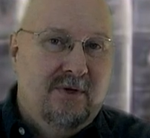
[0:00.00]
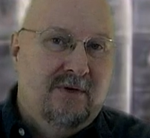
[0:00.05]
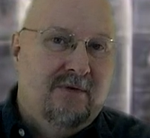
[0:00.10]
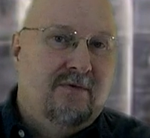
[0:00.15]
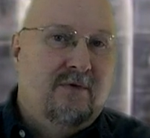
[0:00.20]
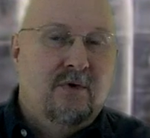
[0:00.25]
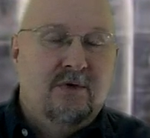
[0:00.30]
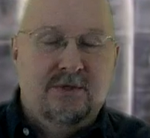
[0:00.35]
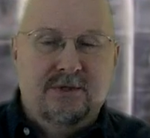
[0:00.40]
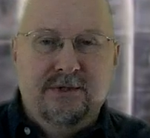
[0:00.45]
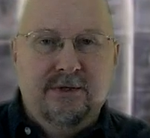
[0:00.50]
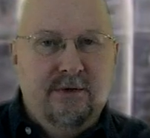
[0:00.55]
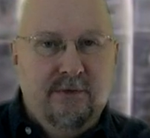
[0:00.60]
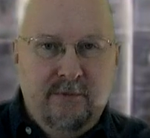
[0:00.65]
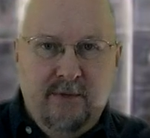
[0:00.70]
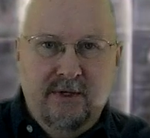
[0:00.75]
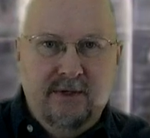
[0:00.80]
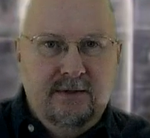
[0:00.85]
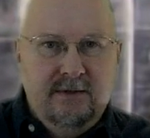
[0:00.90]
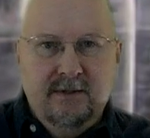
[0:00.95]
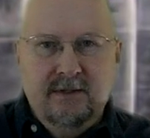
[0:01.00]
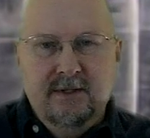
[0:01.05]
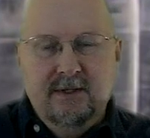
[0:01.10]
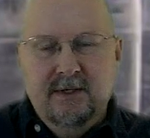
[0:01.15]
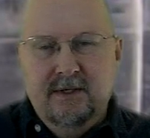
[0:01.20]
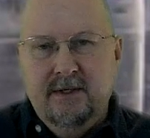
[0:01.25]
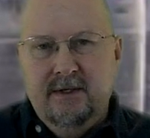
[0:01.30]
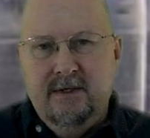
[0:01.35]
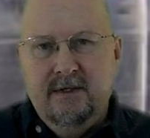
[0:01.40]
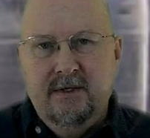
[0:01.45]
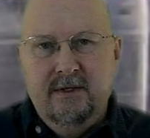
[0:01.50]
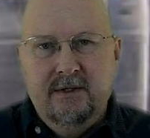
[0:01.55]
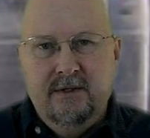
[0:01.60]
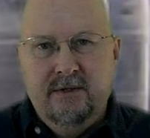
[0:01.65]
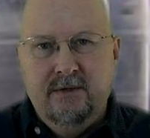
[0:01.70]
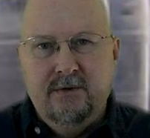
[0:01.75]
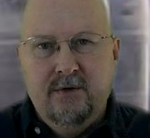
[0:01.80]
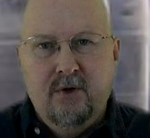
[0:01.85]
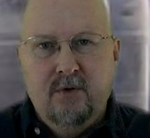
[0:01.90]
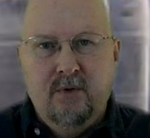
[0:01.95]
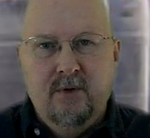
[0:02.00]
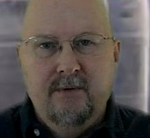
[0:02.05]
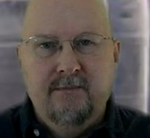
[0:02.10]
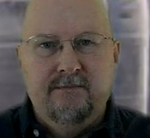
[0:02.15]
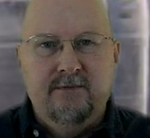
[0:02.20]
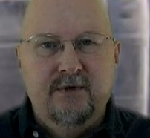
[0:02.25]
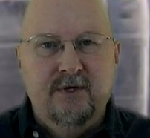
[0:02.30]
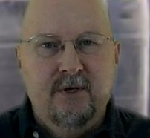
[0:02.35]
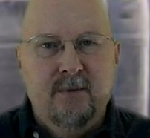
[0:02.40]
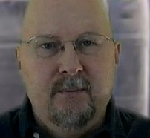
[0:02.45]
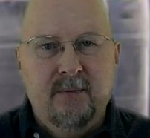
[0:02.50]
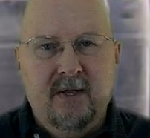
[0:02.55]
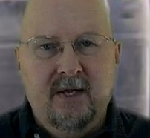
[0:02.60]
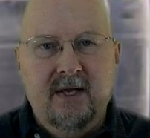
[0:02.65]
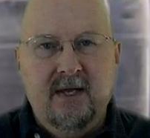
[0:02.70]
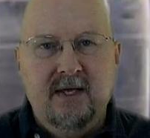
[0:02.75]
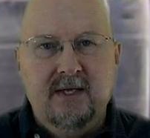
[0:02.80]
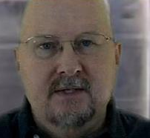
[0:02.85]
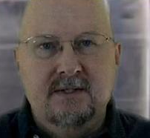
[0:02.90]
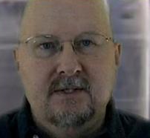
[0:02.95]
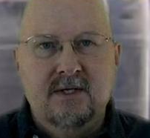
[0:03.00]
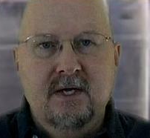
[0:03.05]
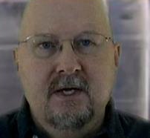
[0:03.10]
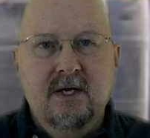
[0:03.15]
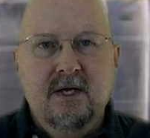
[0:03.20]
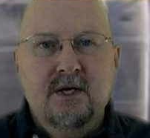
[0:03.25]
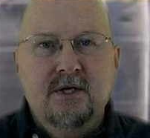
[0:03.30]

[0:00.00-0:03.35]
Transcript: And of course, there'd be, you know, no room for your plants.